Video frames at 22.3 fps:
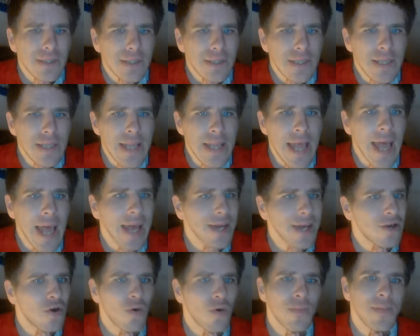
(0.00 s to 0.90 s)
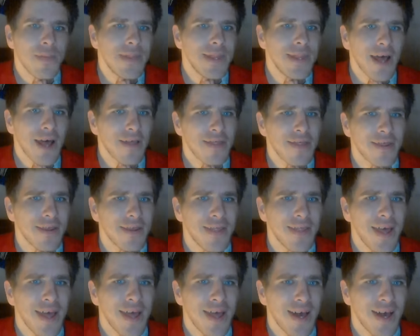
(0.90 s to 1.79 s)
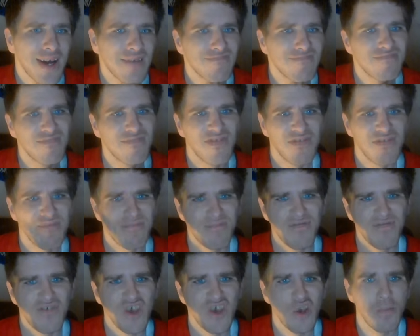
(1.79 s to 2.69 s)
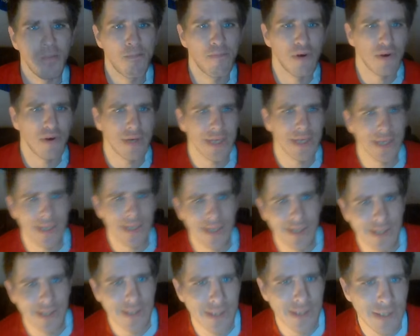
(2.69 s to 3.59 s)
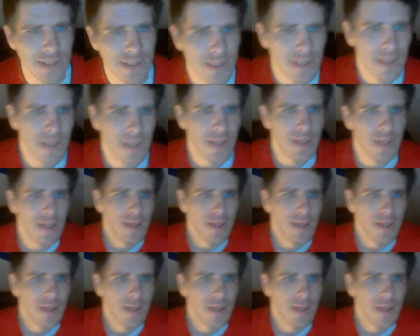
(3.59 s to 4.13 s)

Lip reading: Nah, got nothing there. A few bookings.